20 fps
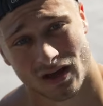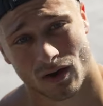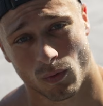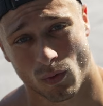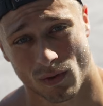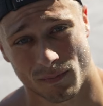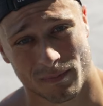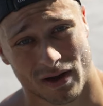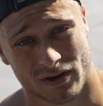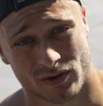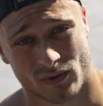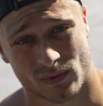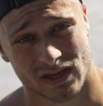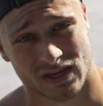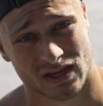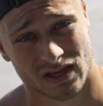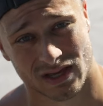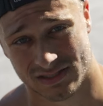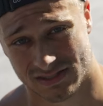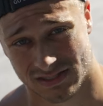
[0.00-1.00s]
1 pound a week
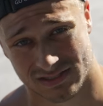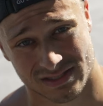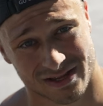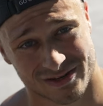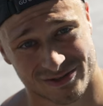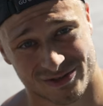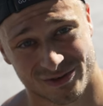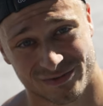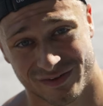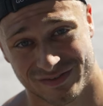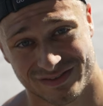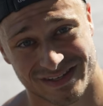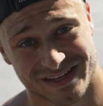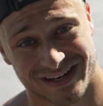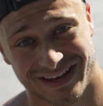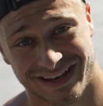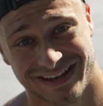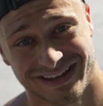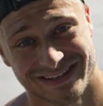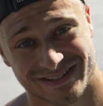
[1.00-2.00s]
gets us down to
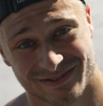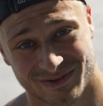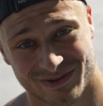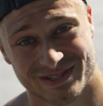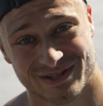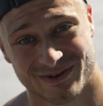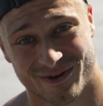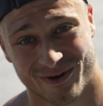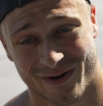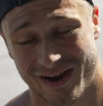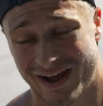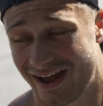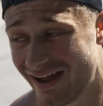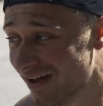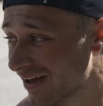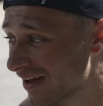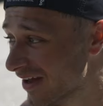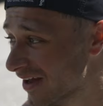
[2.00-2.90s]
215. So you are at. You